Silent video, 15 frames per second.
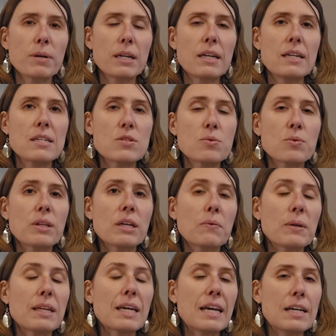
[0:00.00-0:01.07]
but it is really,
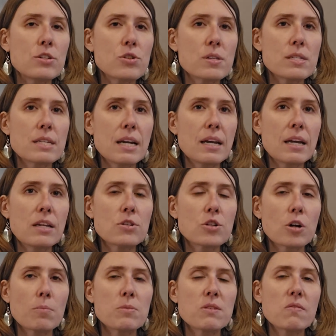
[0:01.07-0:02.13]
really interesting in
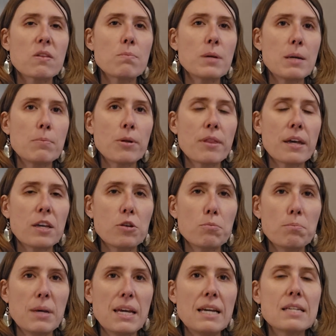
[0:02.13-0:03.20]
terms of the people that you
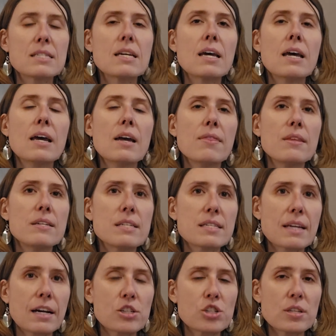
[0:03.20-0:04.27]
meet, the
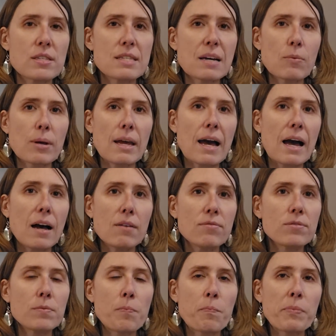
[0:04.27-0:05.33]
discussions that we have.